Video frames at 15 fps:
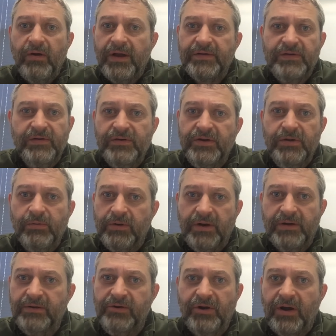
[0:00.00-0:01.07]
don't like tuna, you're
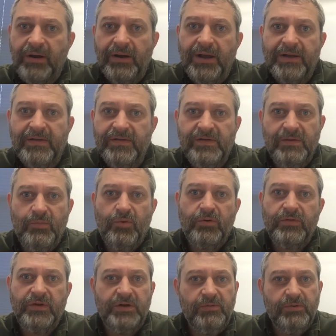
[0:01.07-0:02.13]
not going to like this any
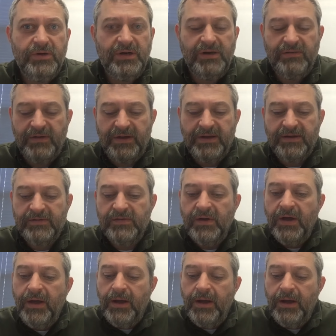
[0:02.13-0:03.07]
more than you would anything else.